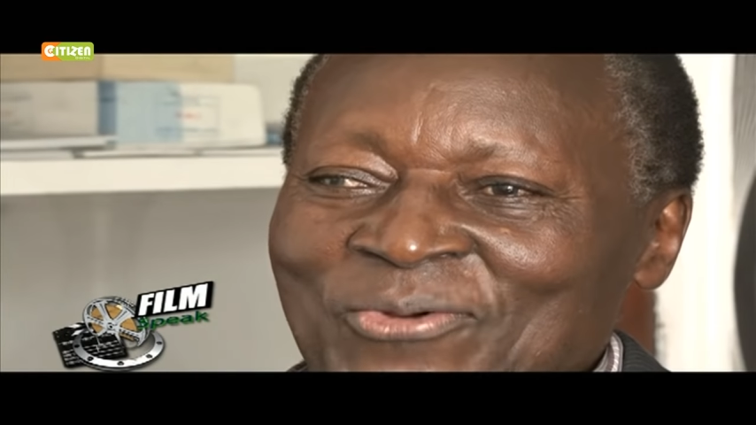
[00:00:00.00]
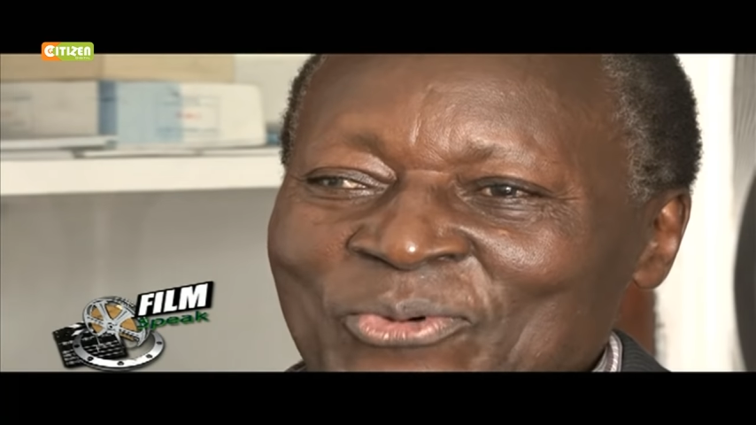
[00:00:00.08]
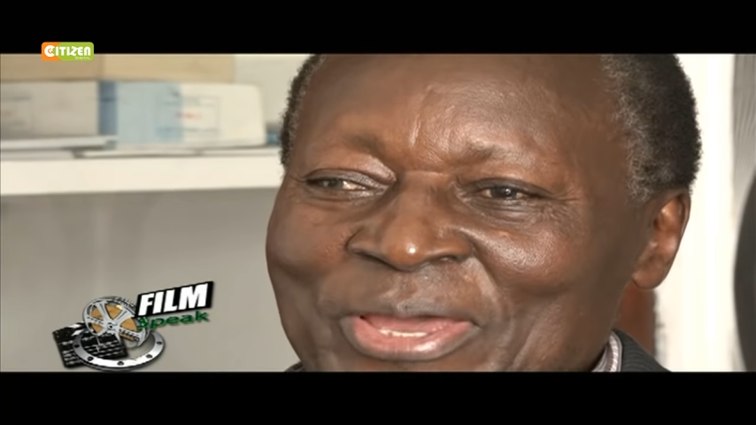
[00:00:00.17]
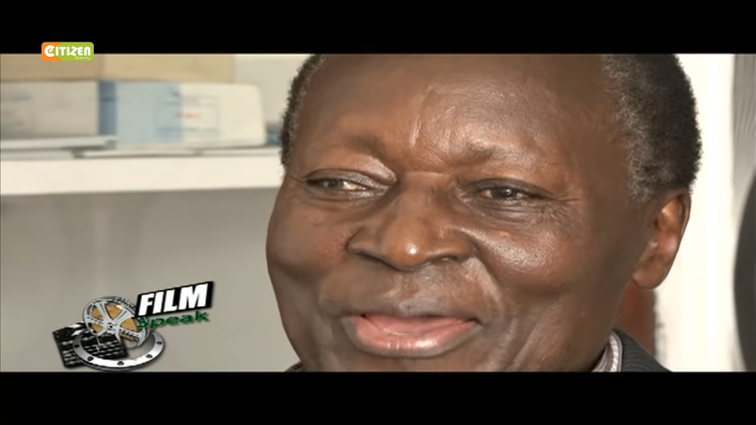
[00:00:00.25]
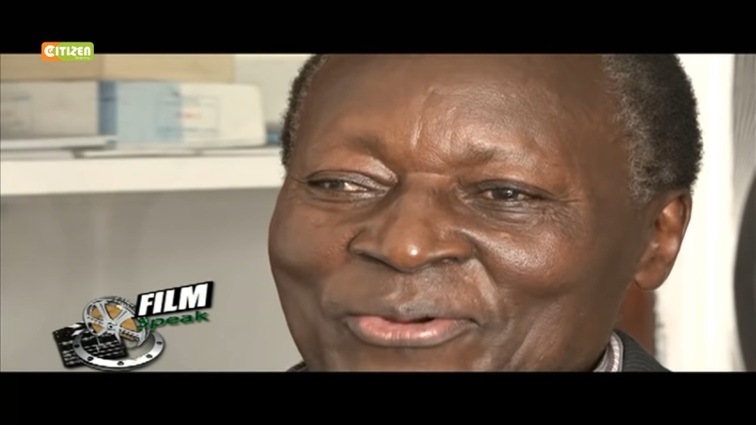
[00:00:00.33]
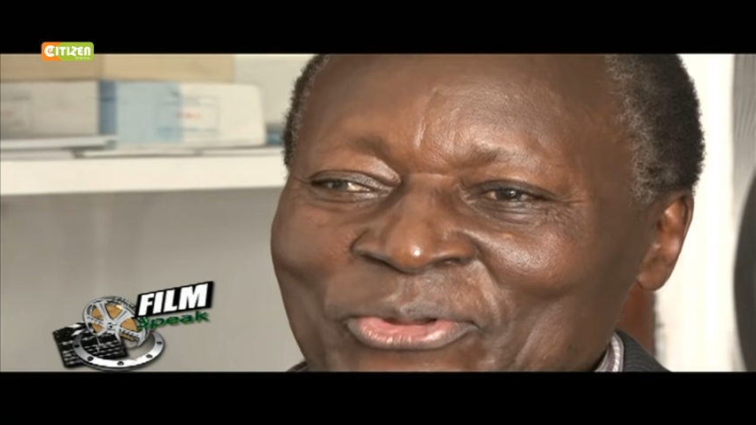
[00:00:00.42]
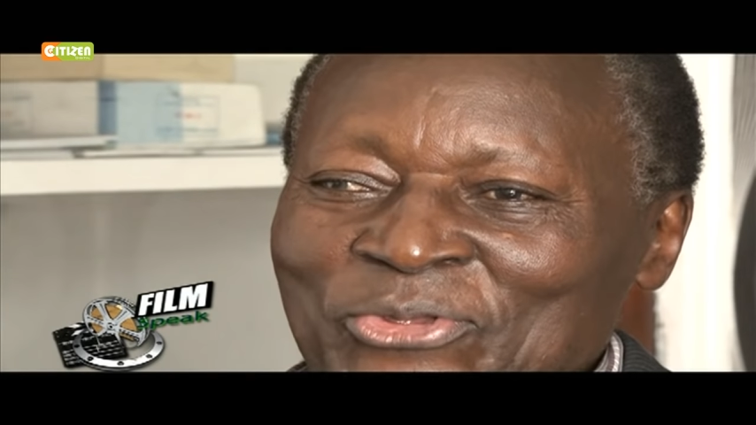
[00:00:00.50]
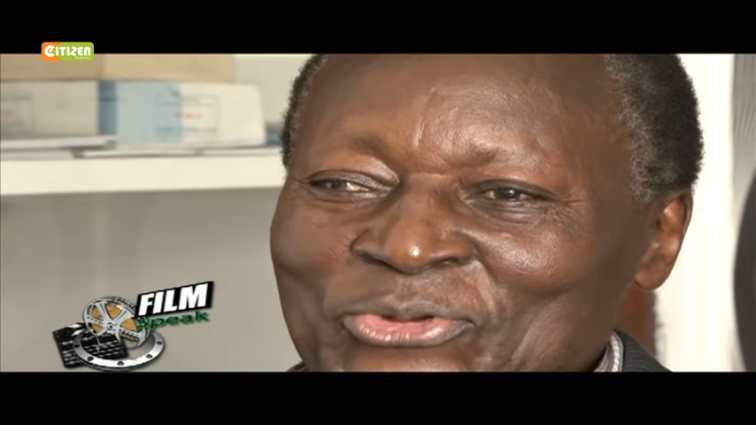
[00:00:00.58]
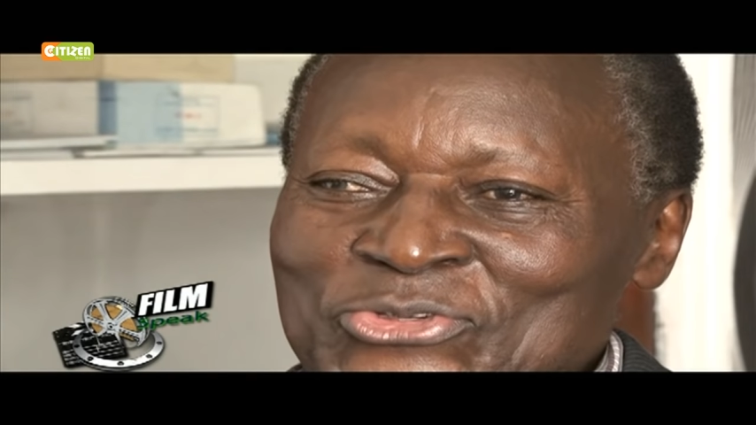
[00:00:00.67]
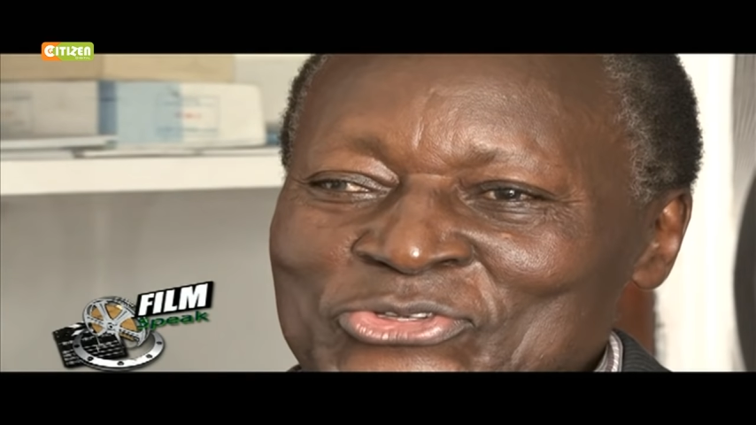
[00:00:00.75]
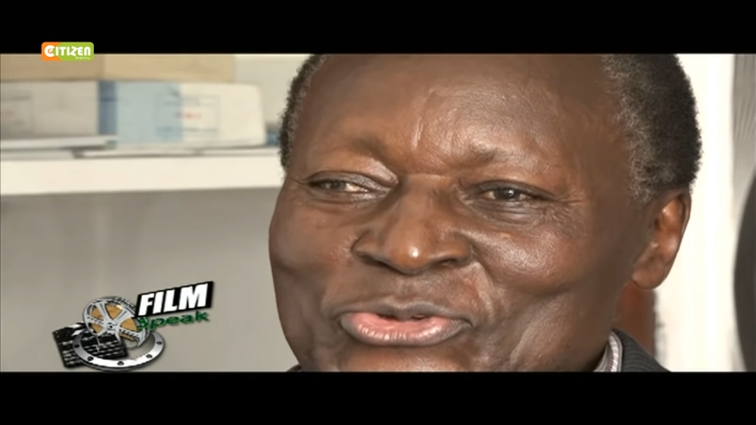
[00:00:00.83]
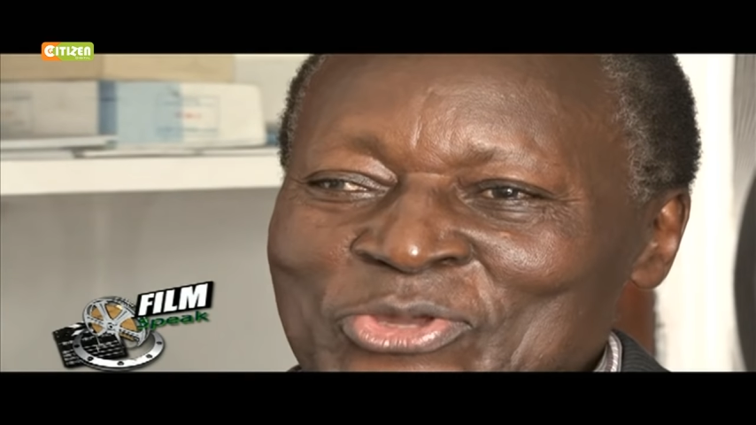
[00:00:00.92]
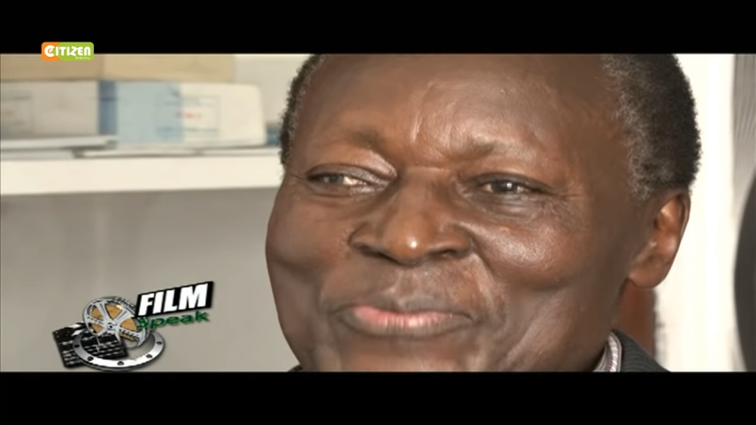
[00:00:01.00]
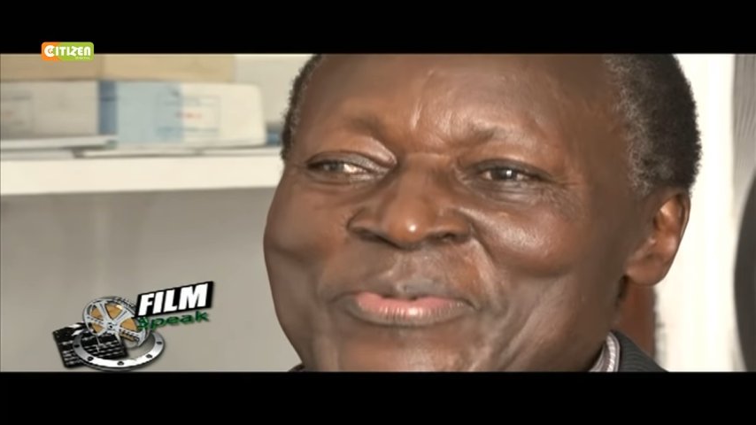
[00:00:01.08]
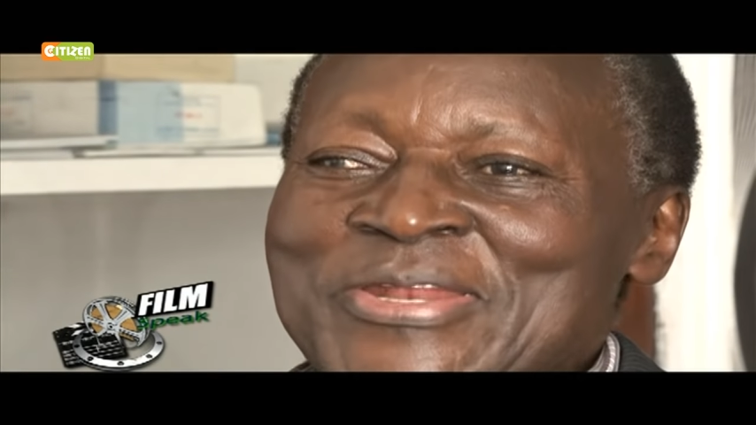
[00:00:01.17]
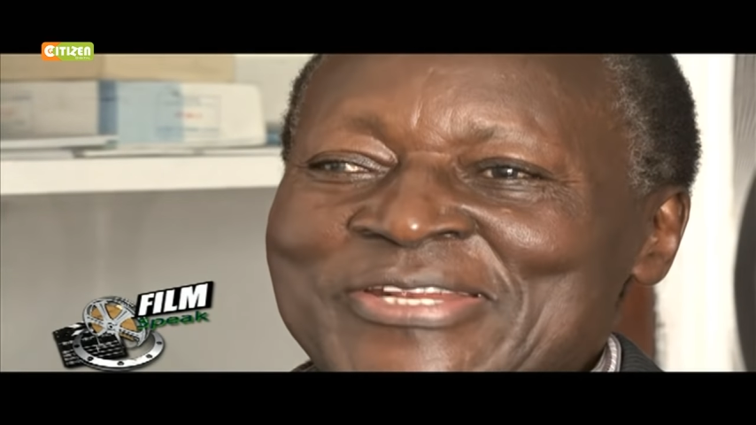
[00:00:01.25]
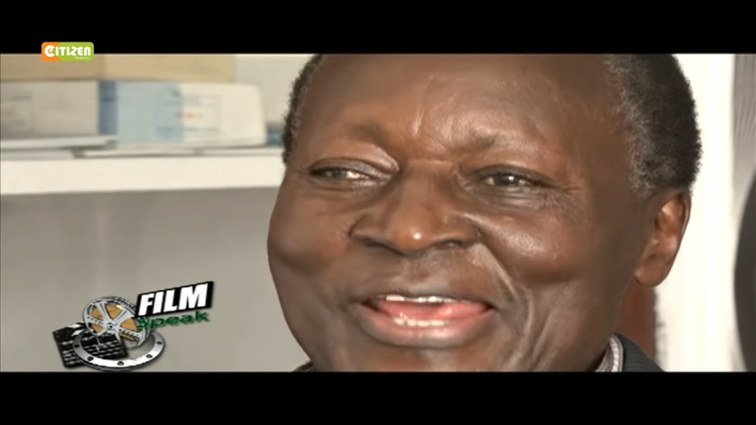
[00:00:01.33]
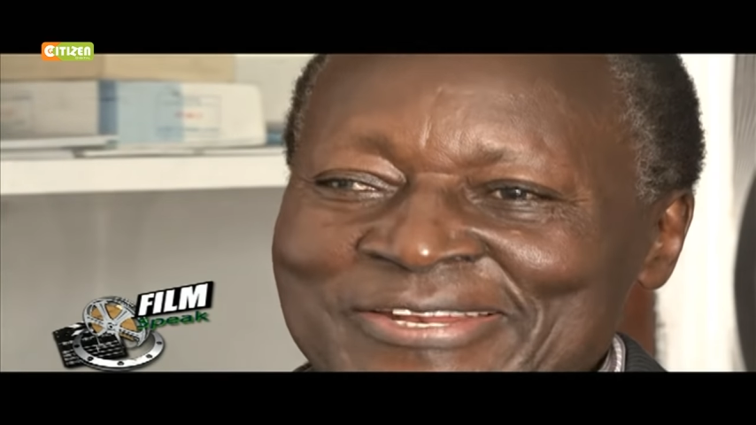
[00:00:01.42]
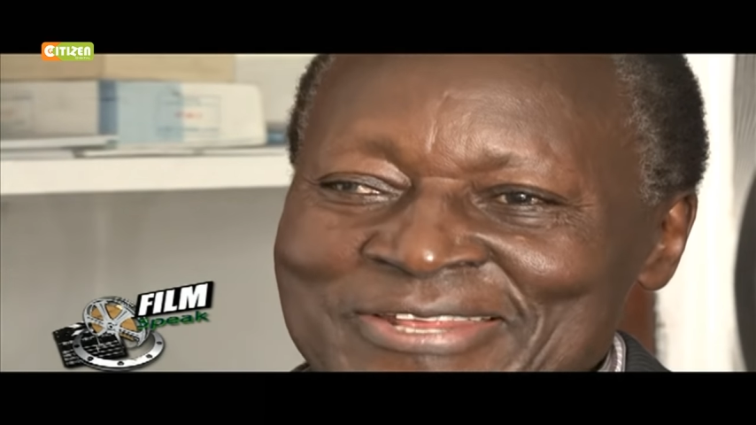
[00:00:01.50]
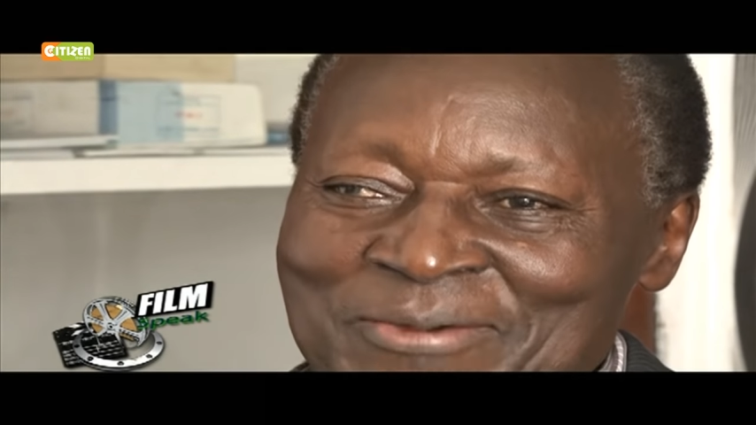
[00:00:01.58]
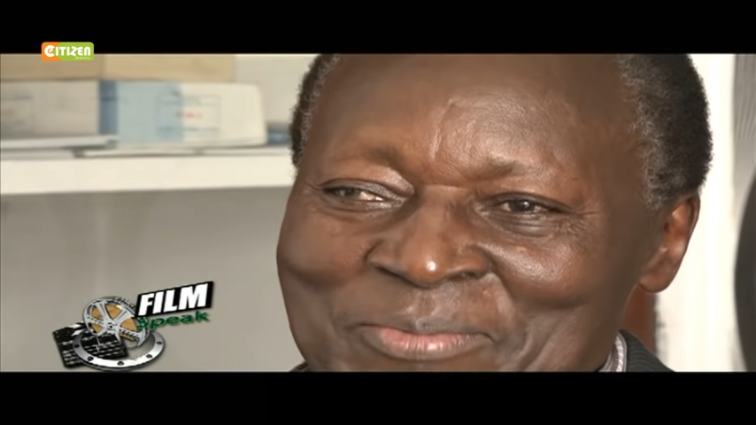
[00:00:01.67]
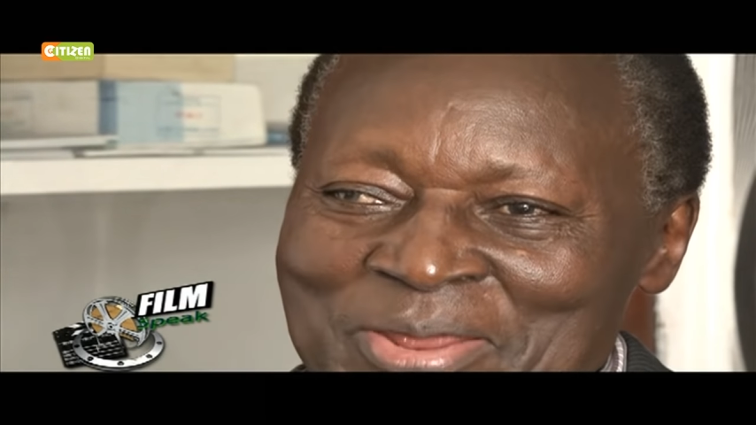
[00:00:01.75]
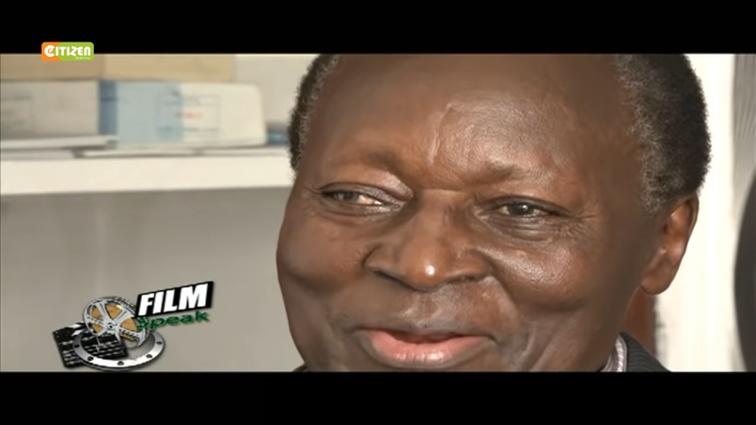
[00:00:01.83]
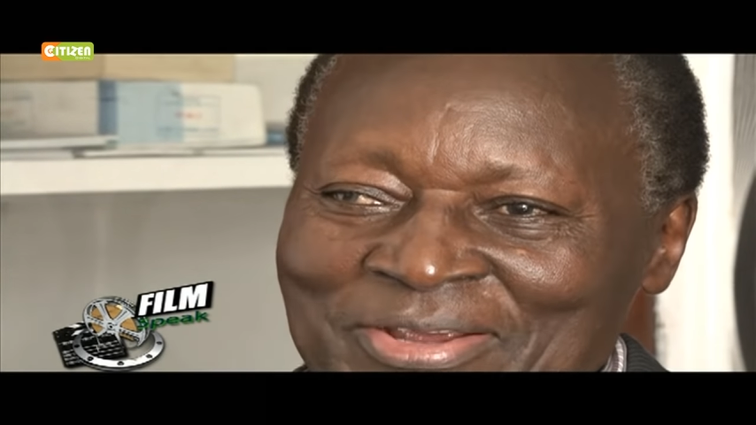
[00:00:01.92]
where we used to imitate
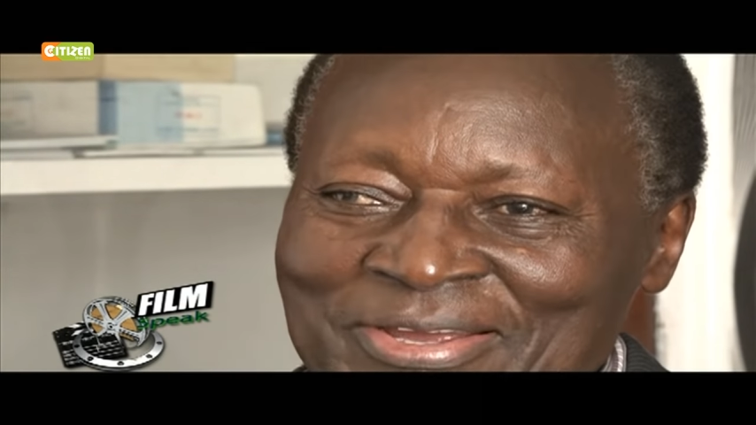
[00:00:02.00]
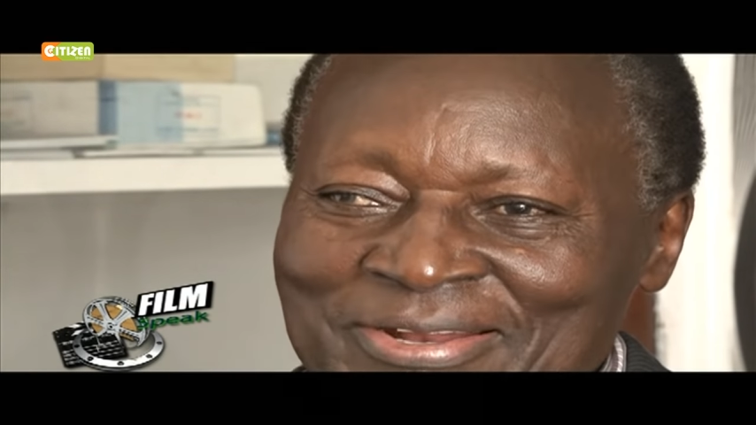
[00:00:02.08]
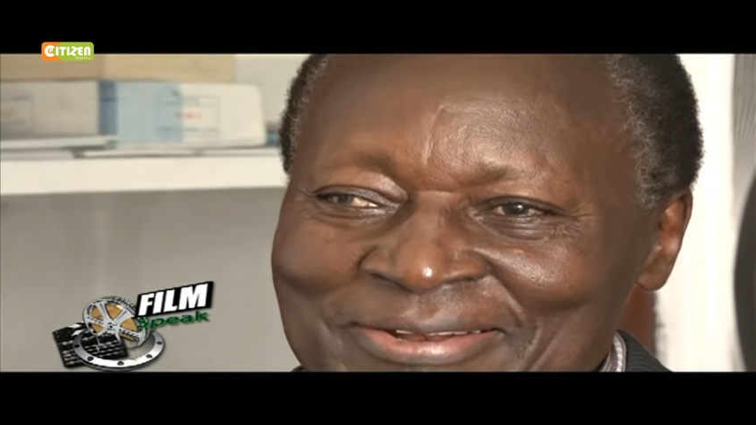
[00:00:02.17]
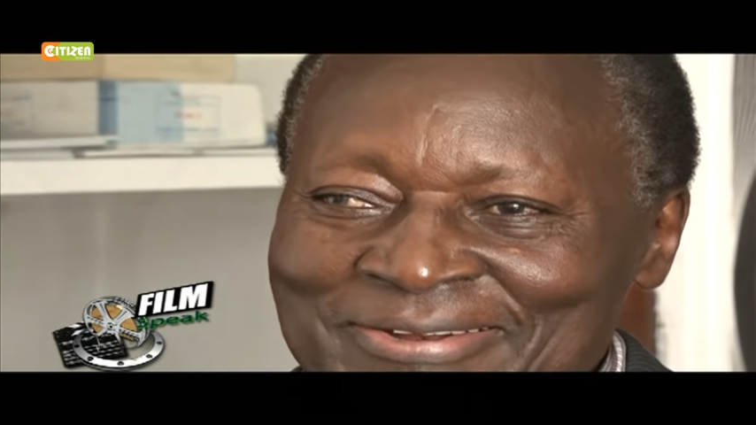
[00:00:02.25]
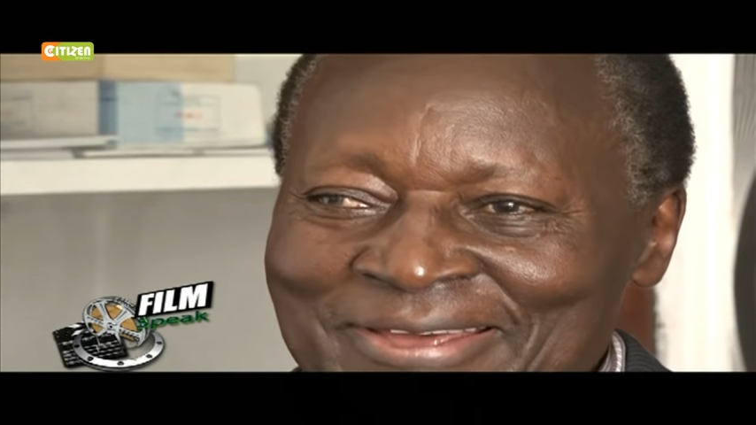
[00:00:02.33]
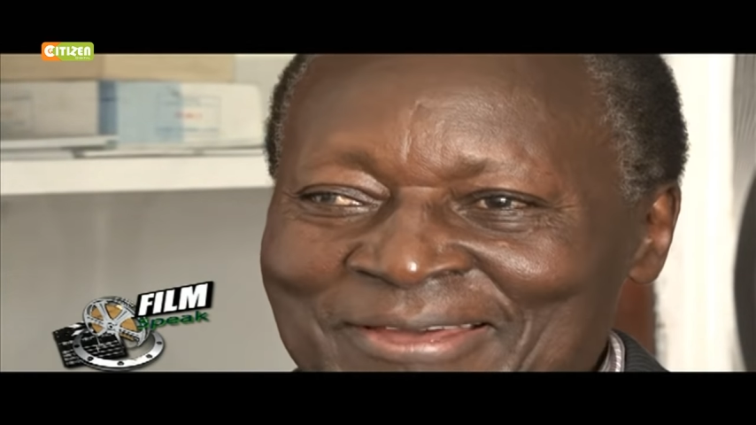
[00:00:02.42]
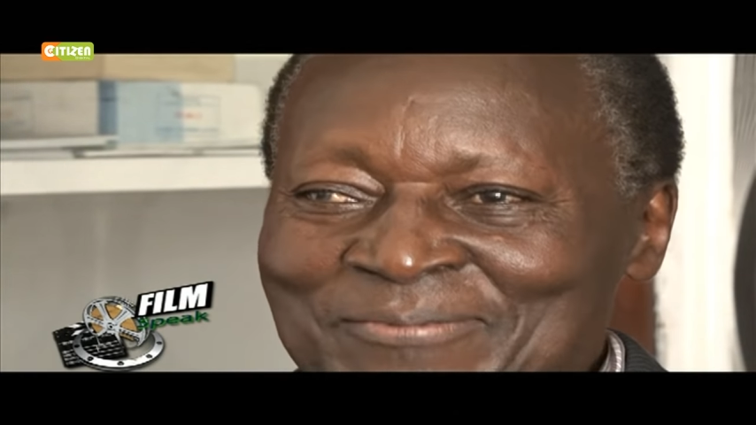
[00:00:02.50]
the American